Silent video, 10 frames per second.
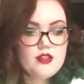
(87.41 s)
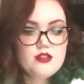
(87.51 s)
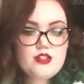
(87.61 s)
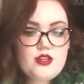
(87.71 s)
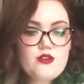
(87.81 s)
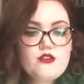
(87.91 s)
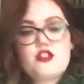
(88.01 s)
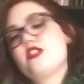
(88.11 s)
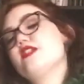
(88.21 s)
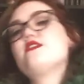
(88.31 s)
So
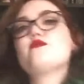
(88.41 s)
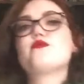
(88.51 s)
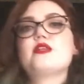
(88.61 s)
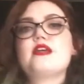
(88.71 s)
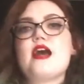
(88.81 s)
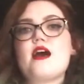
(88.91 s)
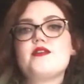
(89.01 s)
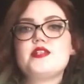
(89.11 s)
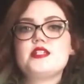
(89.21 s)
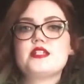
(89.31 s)
she didn't really
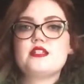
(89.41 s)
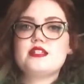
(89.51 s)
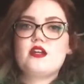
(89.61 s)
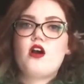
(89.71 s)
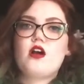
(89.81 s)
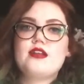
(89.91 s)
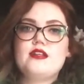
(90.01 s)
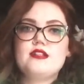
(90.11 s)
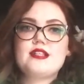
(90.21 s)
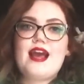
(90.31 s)
have an intended
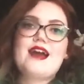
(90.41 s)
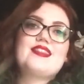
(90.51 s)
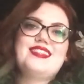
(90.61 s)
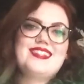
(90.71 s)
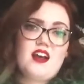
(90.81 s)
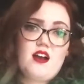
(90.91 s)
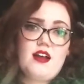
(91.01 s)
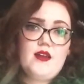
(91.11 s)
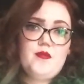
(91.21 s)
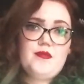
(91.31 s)
audience at the
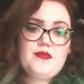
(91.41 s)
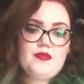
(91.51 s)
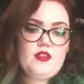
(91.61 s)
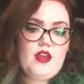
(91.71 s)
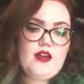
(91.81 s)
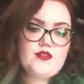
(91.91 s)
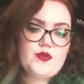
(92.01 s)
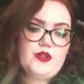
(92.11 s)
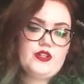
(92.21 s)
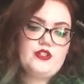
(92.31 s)
time.
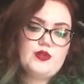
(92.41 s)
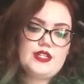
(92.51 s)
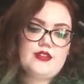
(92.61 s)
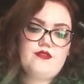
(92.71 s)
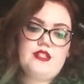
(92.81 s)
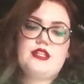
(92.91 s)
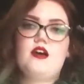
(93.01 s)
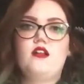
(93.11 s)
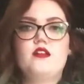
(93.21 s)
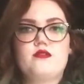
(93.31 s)
Afterwards, you can definitely
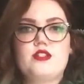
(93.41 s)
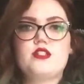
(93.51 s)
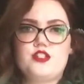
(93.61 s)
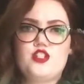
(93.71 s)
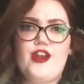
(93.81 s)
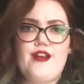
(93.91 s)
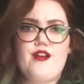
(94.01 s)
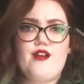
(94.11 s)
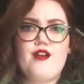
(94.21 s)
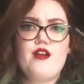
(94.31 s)
tell it was to
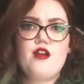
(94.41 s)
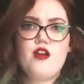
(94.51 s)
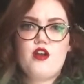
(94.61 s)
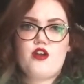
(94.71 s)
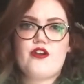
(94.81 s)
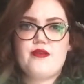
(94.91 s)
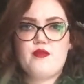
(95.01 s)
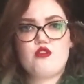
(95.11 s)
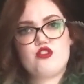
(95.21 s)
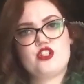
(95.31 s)
share her
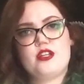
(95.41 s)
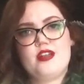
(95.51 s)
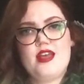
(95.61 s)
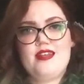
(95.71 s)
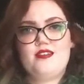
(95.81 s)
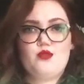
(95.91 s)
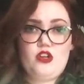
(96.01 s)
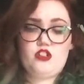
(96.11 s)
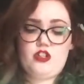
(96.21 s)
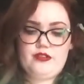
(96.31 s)
emotion and
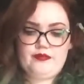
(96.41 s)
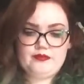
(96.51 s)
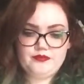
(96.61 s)
depression.